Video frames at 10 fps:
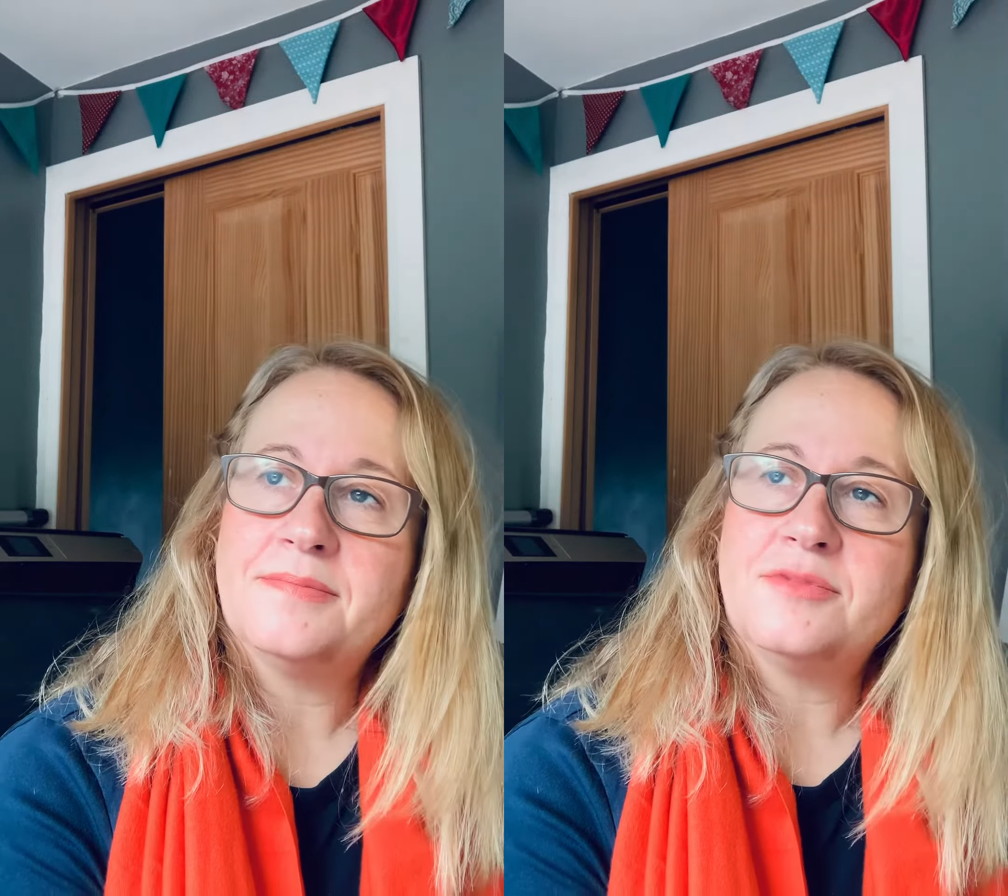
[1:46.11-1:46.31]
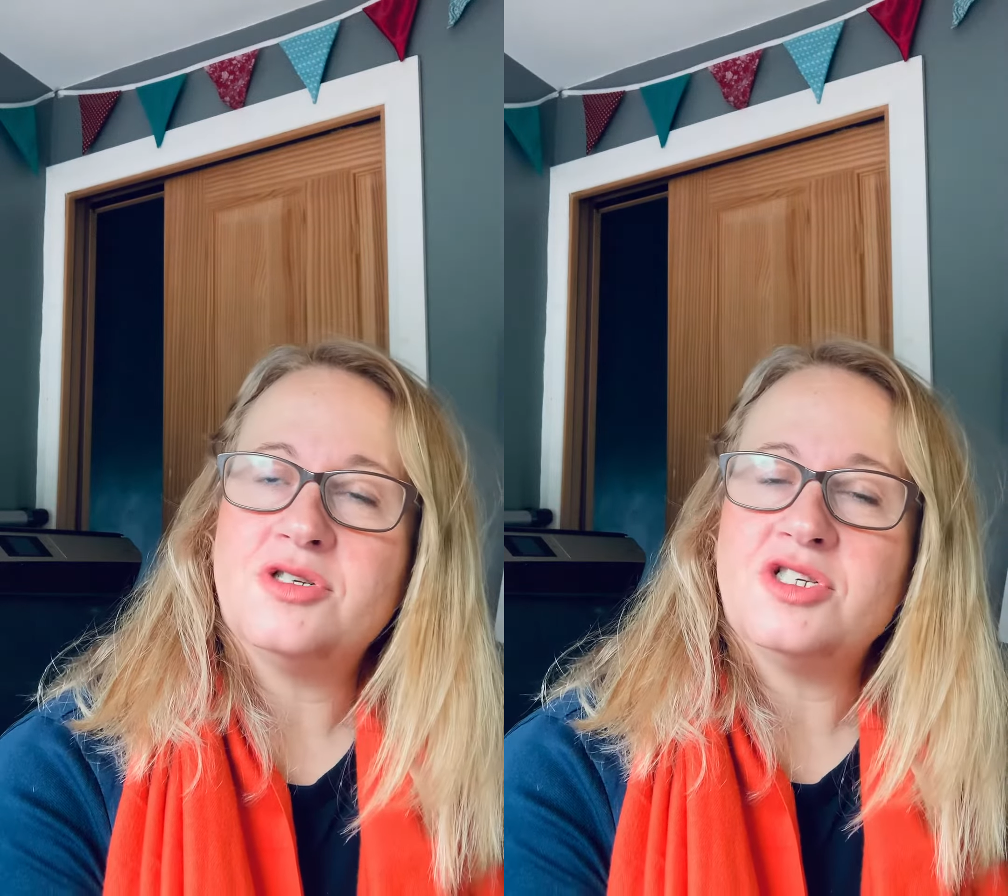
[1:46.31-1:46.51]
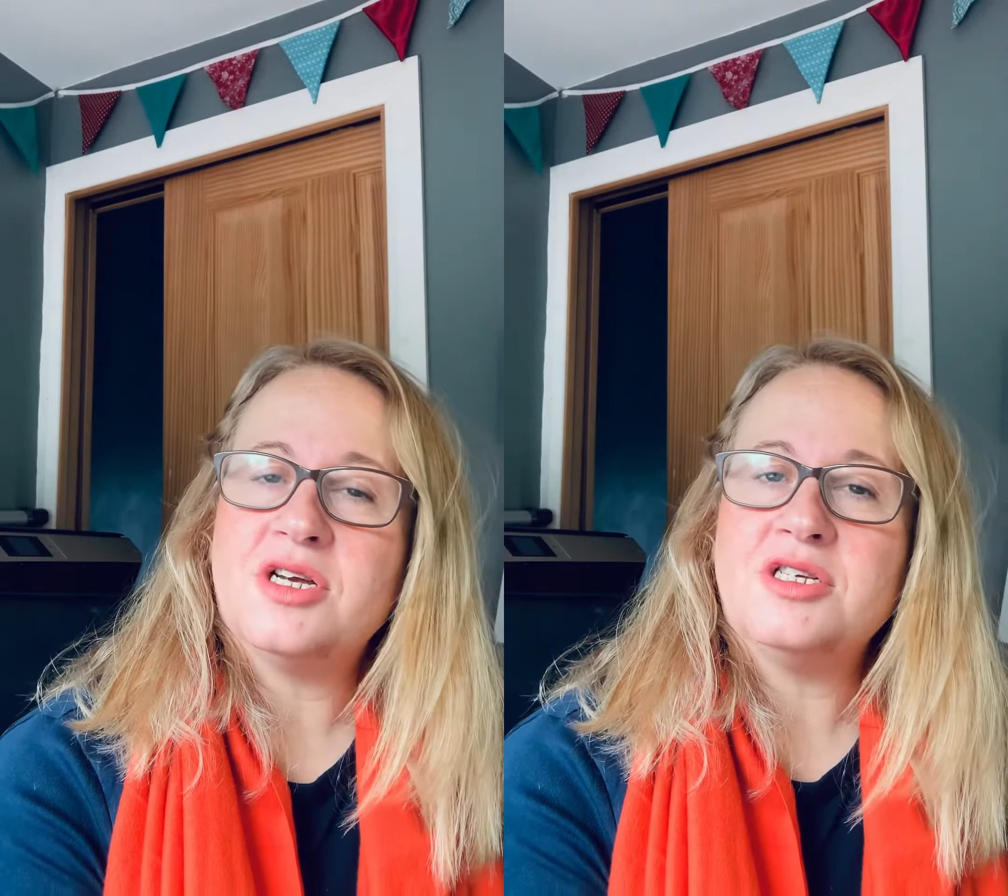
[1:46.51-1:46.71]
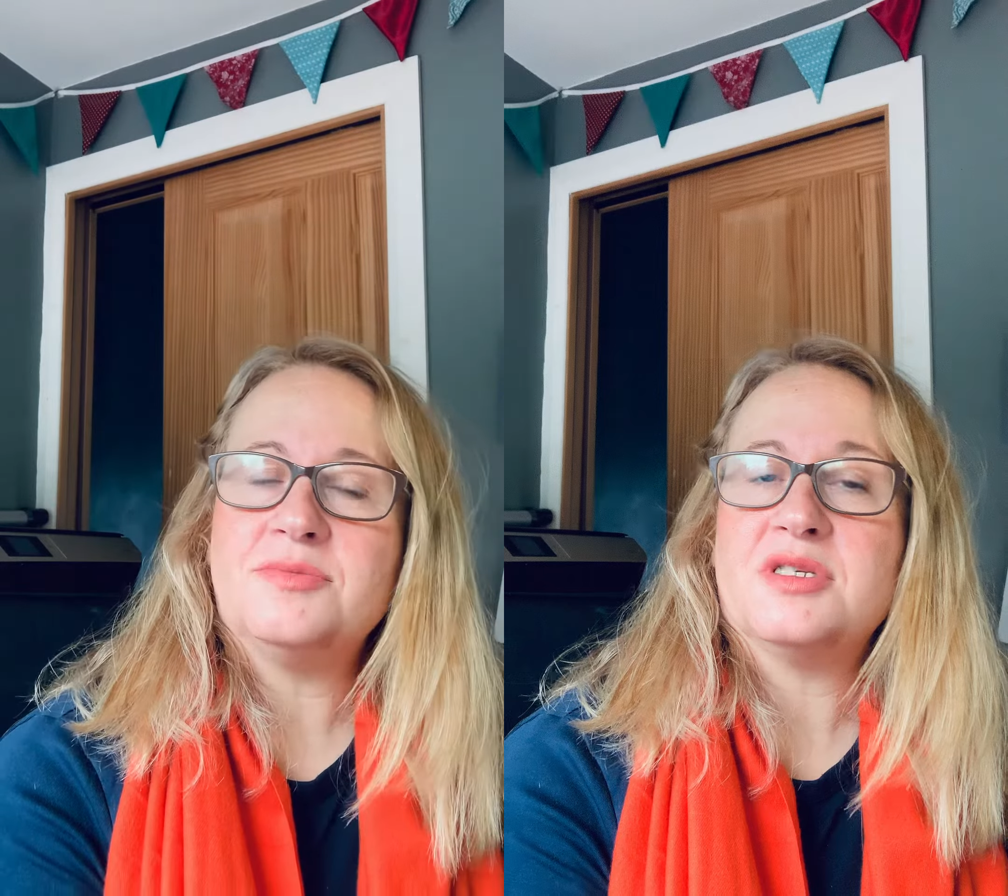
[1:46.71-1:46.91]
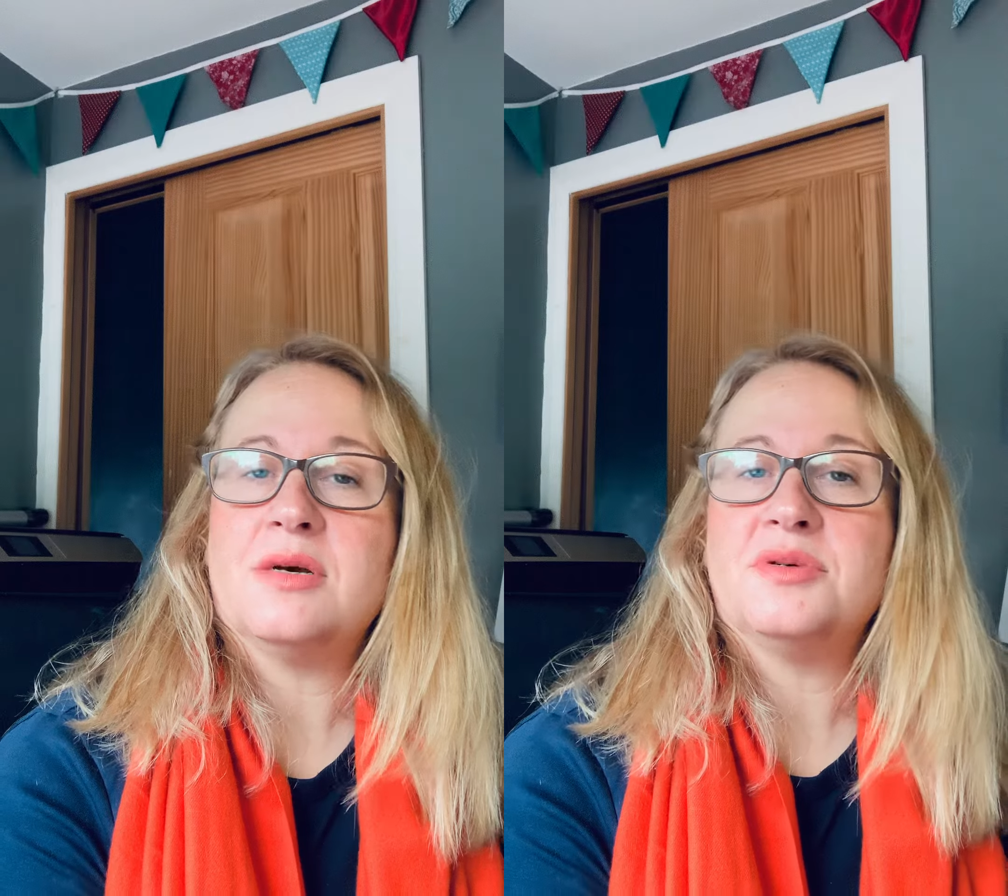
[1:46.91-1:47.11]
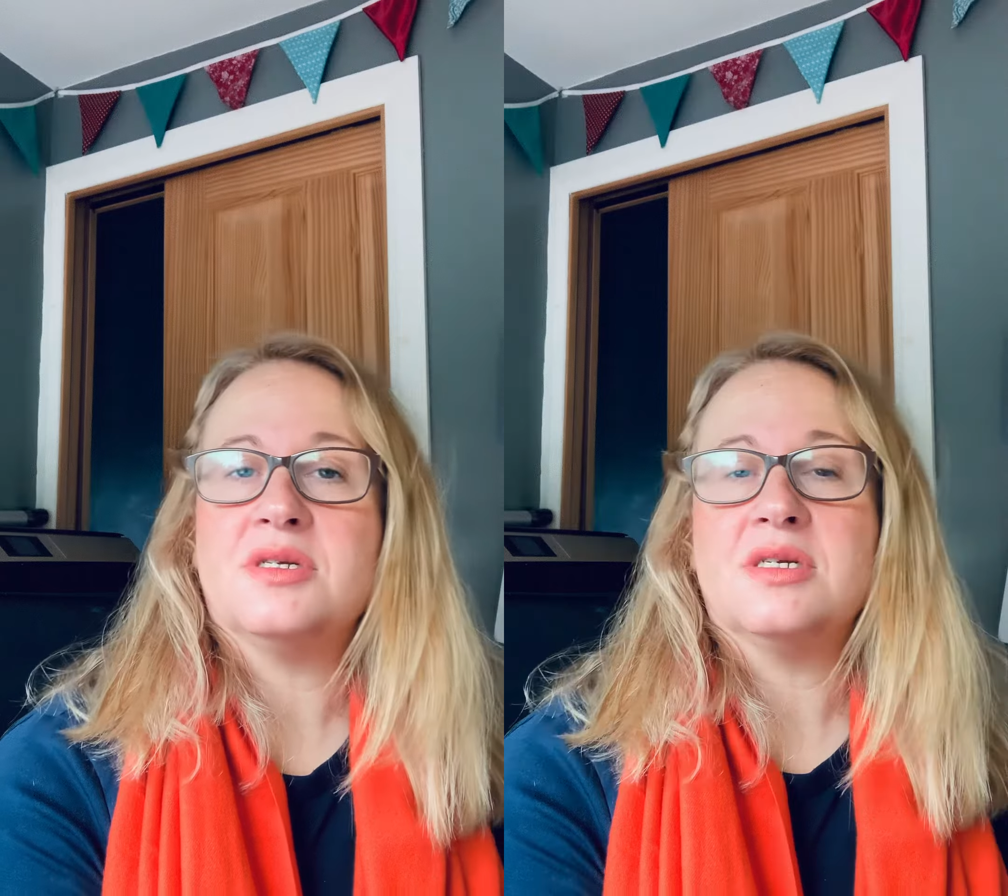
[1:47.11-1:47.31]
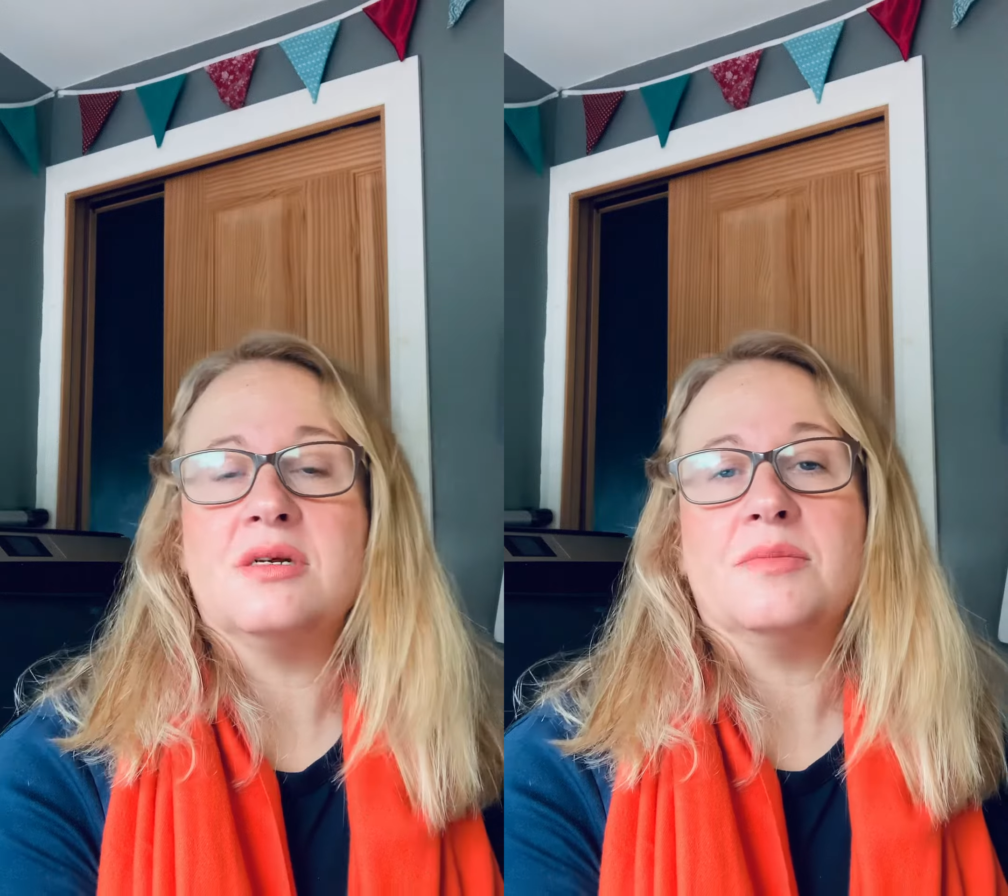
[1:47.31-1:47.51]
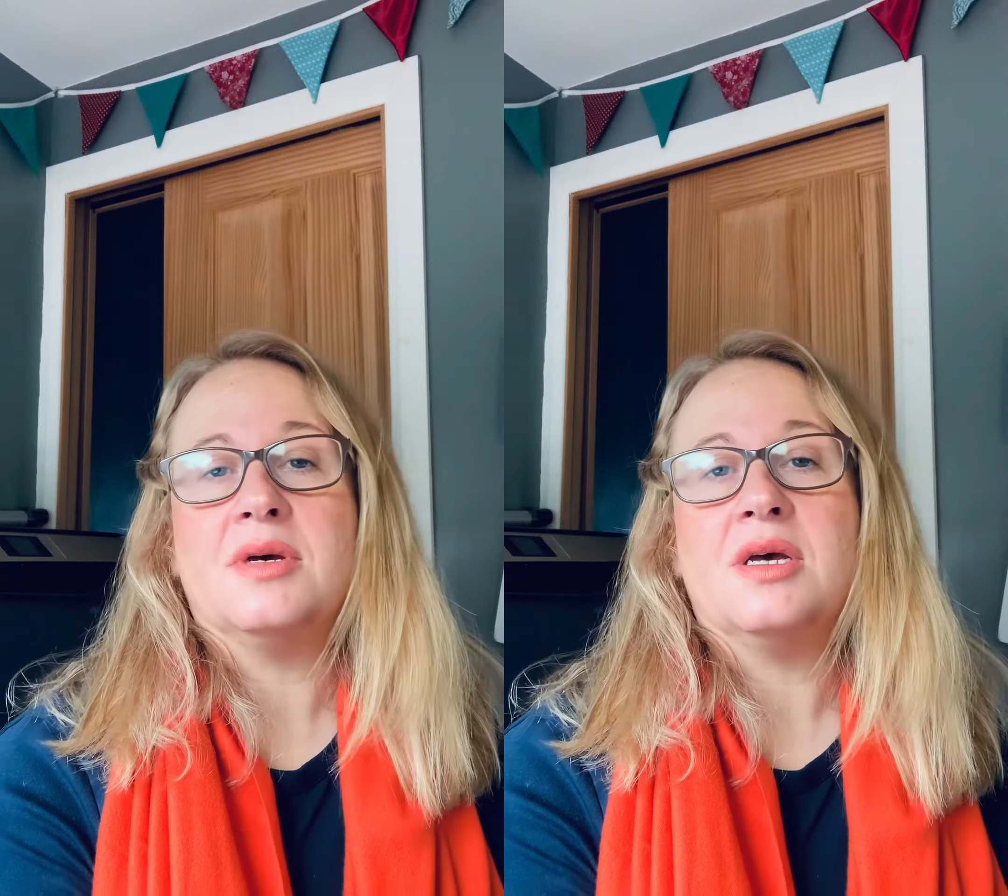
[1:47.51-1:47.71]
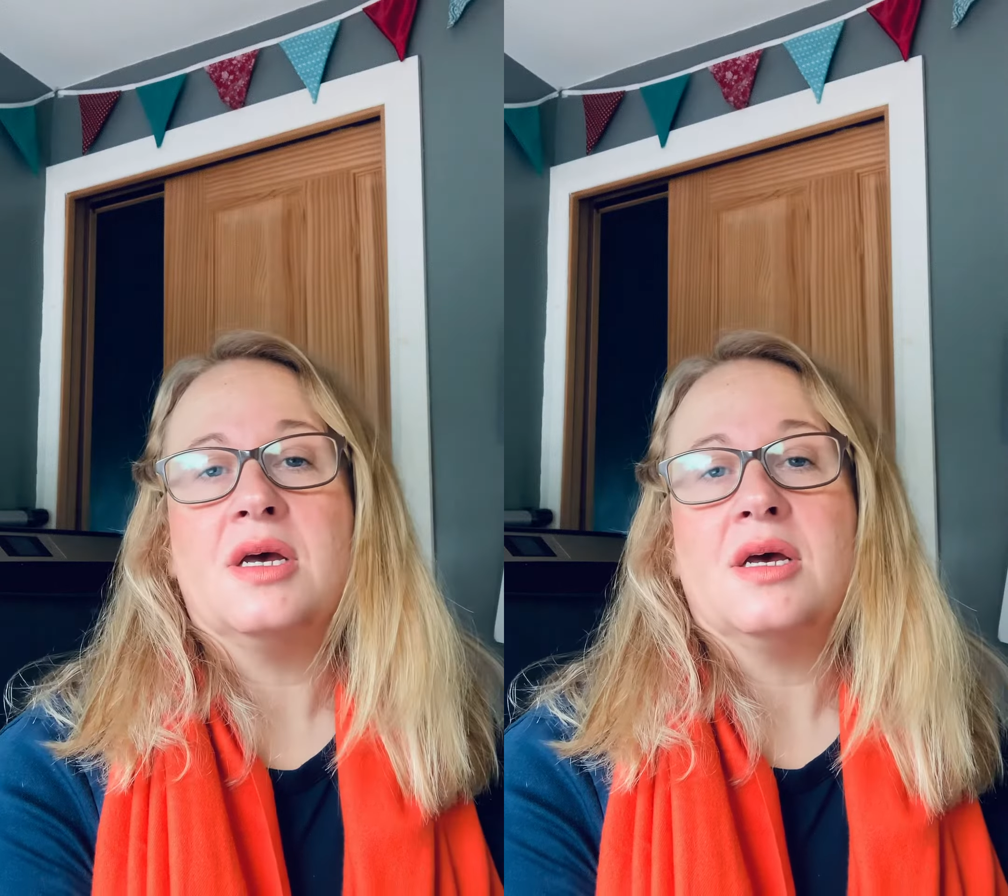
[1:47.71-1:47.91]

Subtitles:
Just change your perceptions a little bit.